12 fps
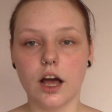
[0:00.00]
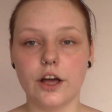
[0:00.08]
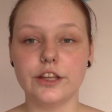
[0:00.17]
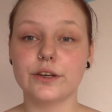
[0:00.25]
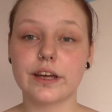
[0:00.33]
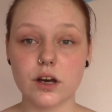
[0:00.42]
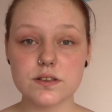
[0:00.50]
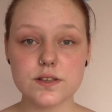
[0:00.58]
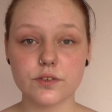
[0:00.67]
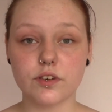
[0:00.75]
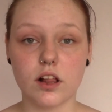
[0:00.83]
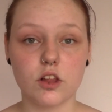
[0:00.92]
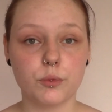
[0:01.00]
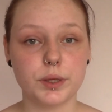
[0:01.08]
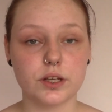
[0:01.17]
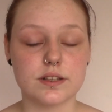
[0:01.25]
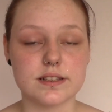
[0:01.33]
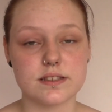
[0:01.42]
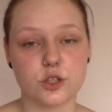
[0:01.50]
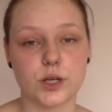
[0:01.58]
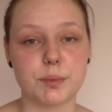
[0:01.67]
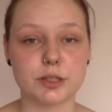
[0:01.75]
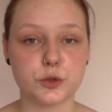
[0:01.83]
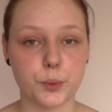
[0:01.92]
You can also follow me on
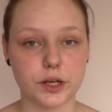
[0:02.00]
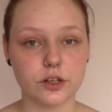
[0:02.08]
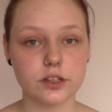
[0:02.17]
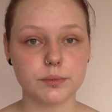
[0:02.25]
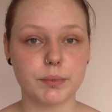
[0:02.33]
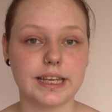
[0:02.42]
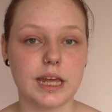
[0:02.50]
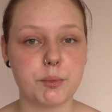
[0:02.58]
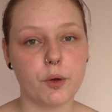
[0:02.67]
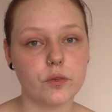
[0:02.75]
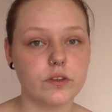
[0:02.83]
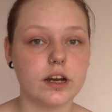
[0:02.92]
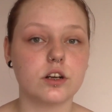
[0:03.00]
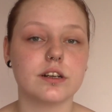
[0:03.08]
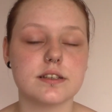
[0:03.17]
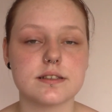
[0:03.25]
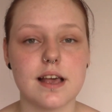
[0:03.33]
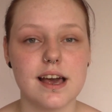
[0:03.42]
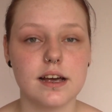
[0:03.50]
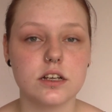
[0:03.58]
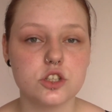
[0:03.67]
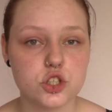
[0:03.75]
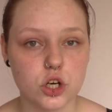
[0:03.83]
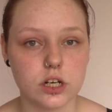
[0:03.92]
Instagram and Twitter. My name on there is
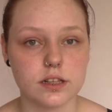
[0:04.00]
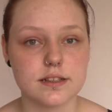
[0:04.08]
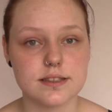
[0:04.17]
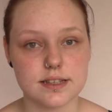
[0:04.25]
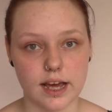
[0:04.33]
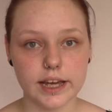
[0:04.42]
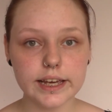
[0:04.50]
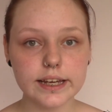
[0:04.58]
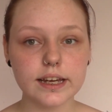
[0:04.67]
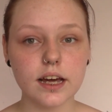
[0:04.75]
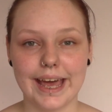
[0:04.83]
Sadyke.